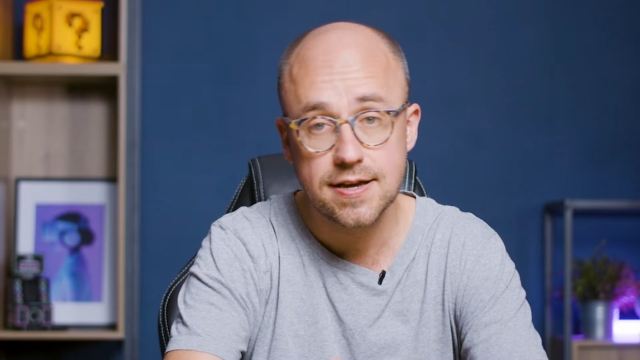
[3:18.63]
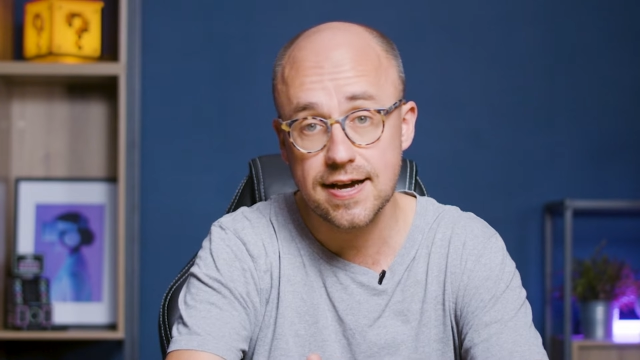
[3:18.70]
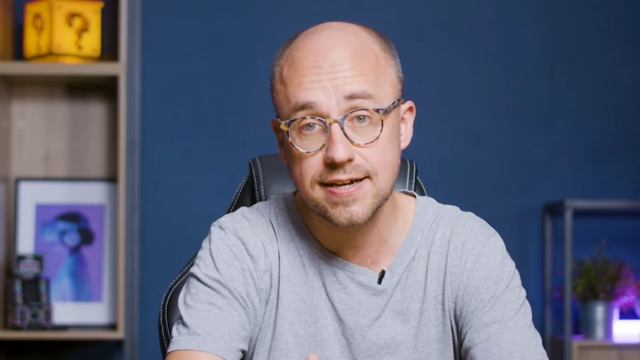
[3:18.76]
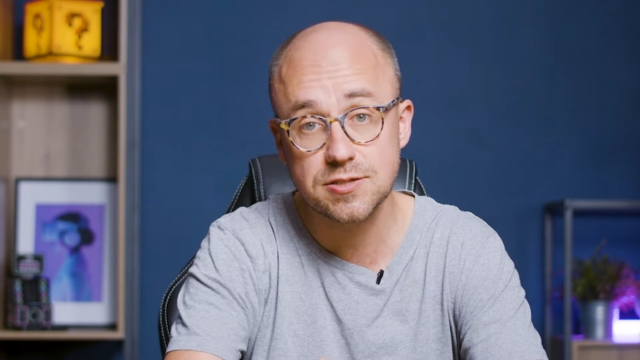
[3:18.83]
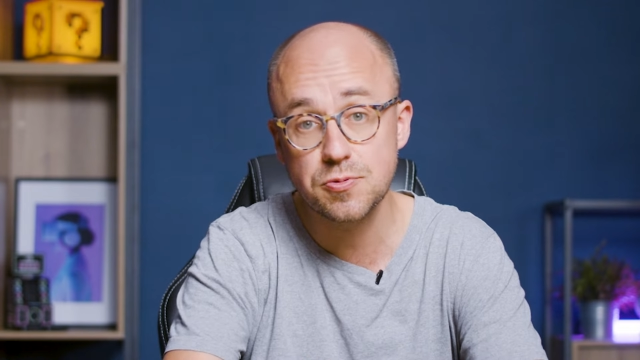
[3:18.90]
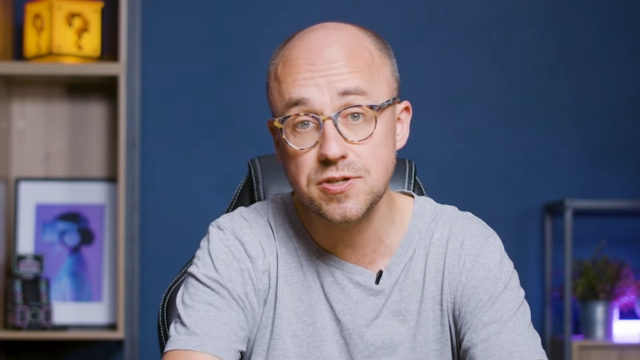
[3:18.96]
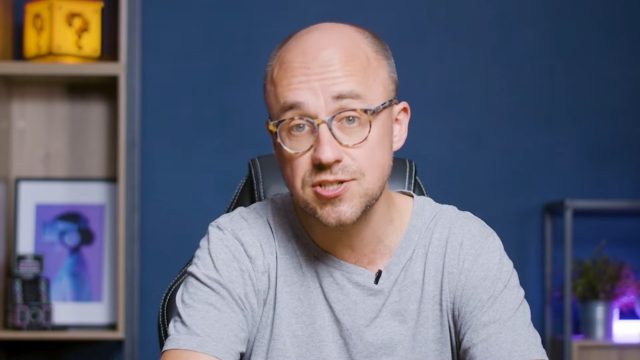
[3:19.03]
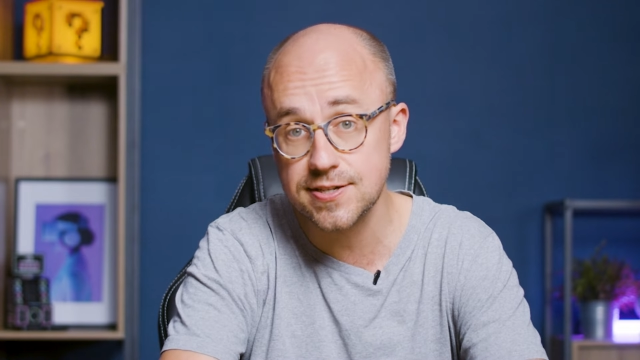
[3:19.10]

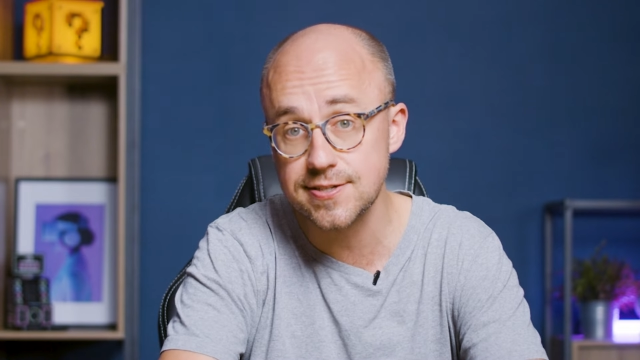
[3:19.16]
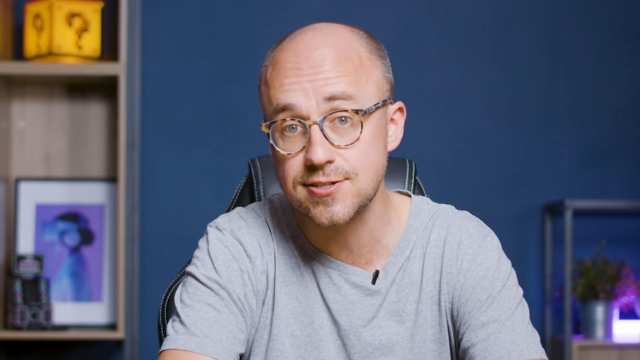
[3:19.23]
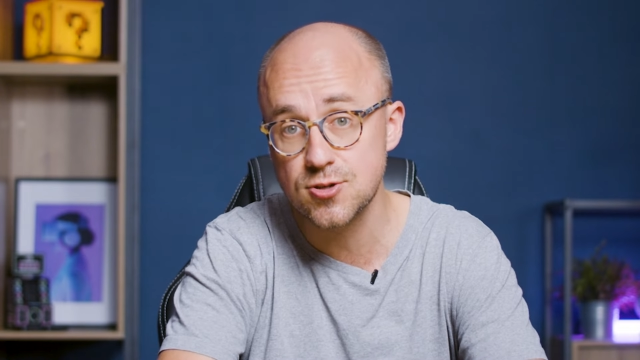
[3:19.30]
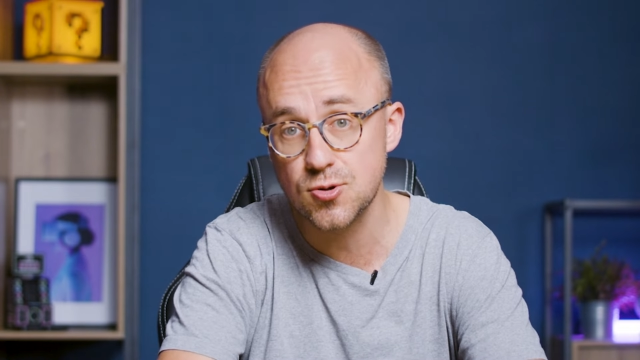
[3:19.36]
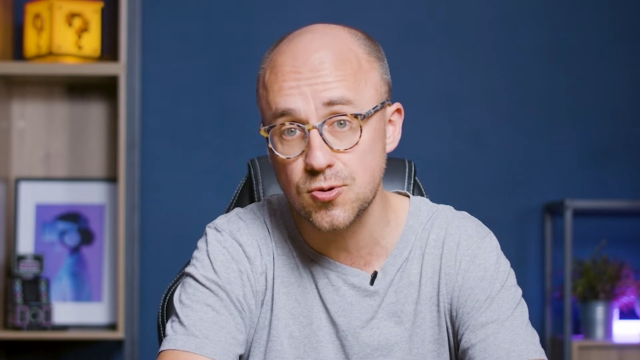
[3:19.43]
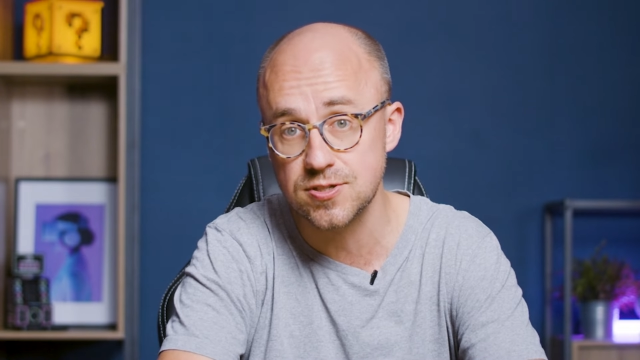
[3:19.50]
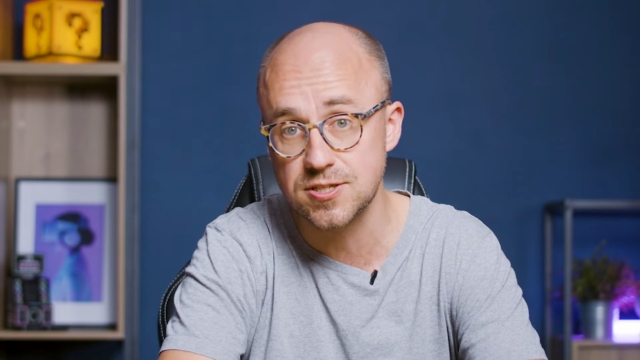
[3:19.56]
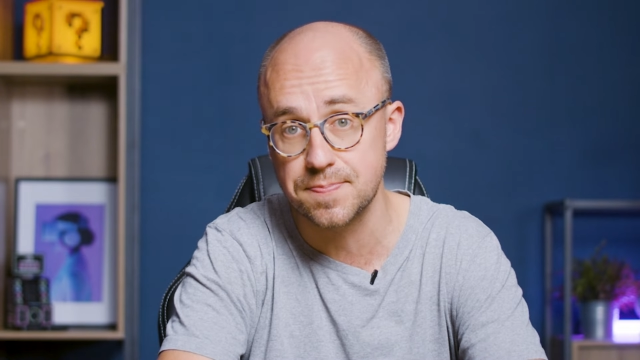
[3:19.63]
as we just
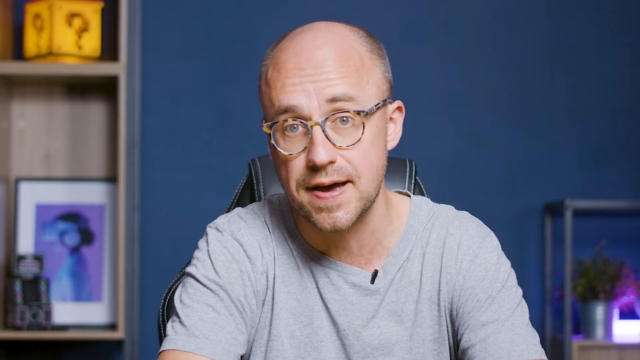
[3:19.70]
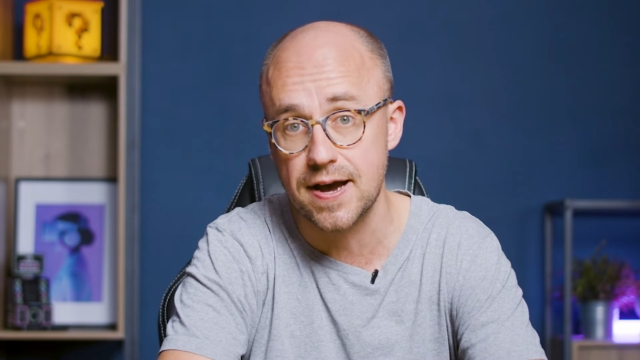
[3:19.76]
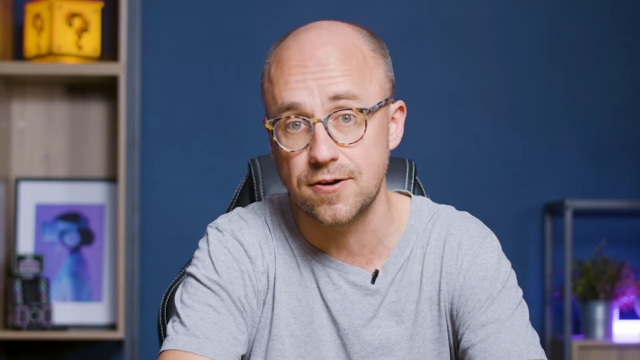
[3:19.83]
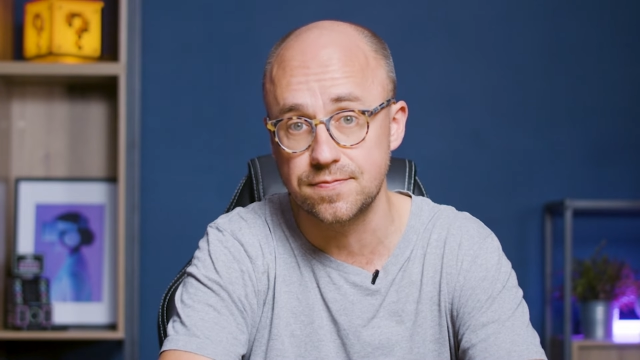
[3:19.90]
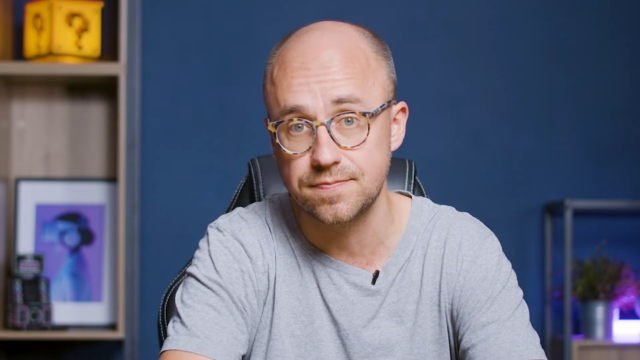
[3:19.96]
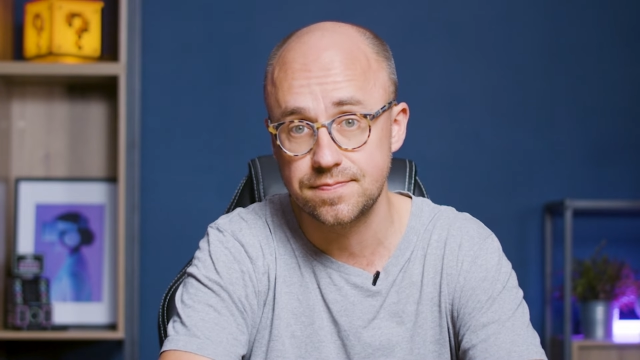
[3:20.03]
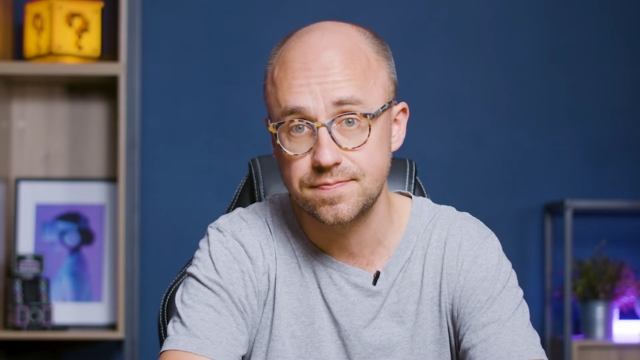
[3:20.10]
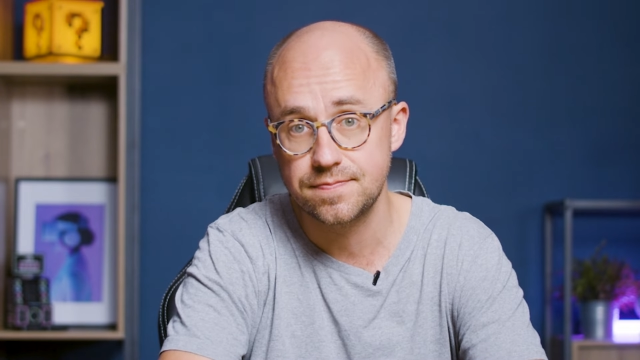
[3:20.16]
talked about.